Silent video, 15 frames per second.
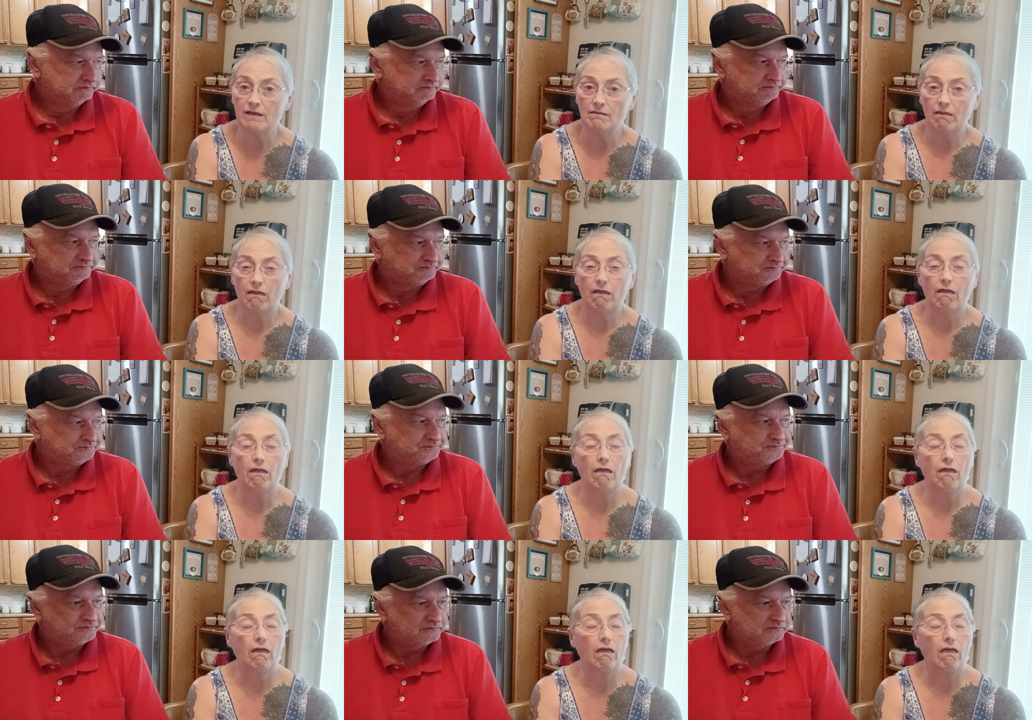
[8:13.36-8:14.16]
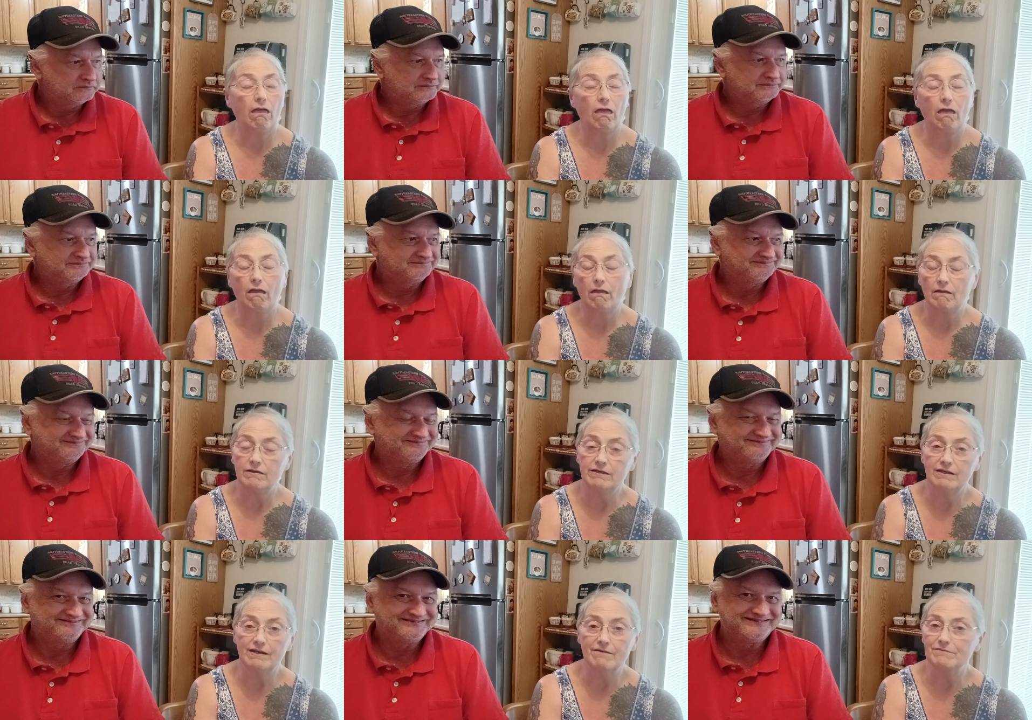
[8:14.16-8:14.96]
Speaker 1: like, ah,
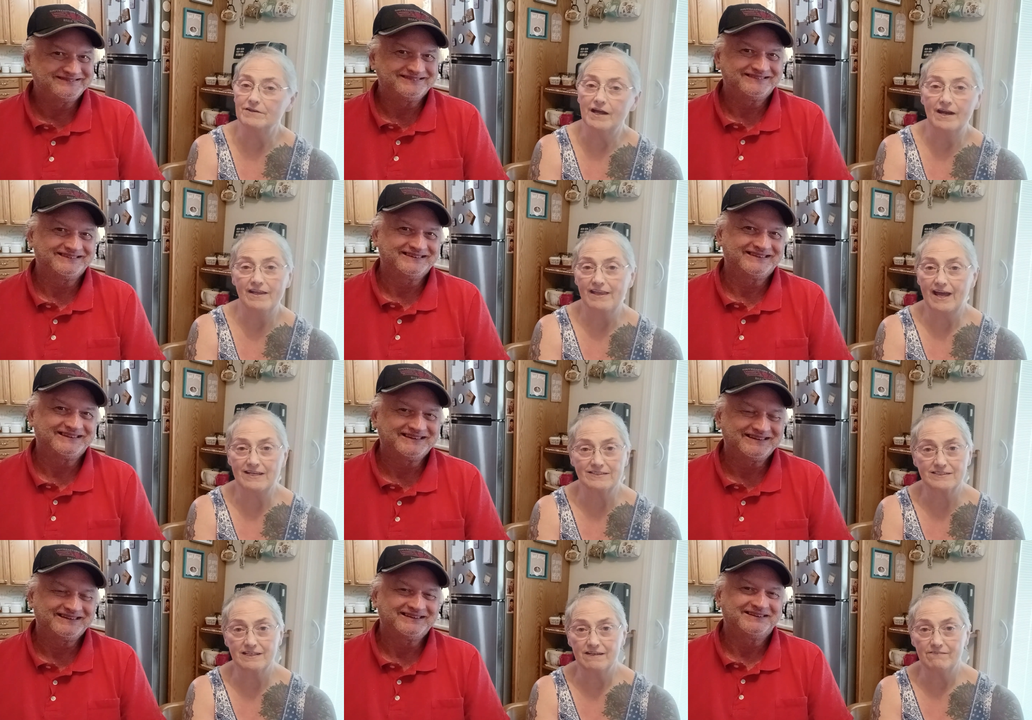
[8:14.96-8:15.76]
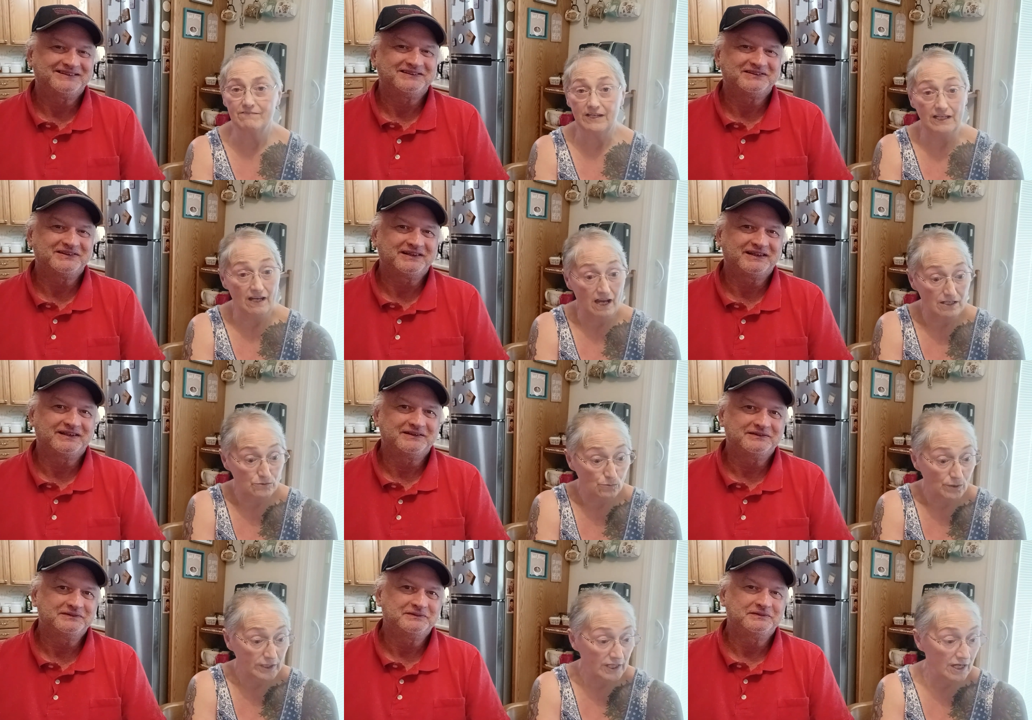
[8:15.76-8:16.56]
you know, none of that stuff. He
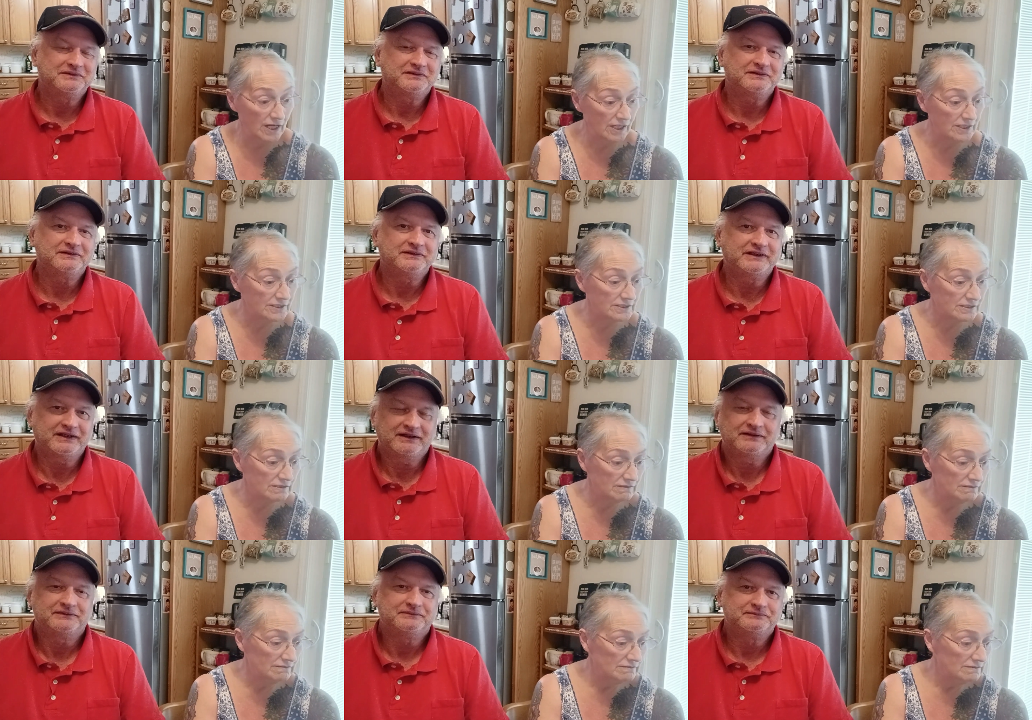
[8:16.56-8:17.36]
likes what he does. Yeah.